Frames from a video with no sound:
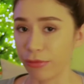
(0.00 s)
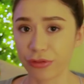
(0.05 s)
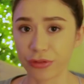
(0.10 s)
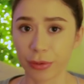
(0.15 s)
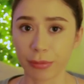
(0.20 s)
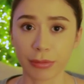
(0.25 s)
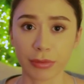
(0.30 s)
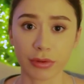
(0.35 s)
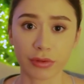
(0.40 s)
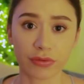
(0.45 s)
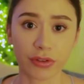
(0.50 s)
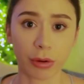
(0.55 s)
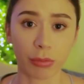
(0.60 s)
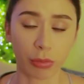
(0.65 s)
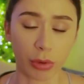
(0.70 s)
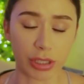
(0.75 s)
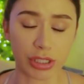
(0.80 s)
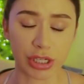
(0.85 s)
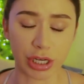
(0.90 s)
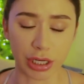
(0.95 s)

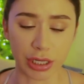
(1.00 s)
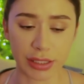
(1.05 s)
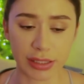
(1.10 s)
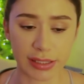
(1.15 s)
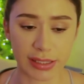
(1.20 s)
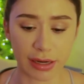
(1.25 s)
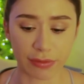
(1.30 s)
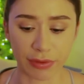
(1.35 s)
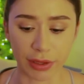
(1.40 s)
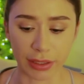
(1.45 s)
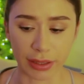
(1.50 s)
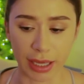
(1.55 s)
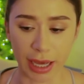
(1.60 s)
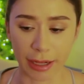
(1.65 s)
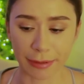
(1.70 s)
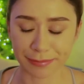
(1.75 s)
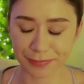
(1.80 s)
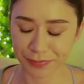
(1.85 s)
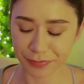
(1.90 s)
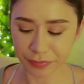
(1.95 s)
from winter and stuff like
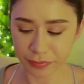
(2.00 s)
that.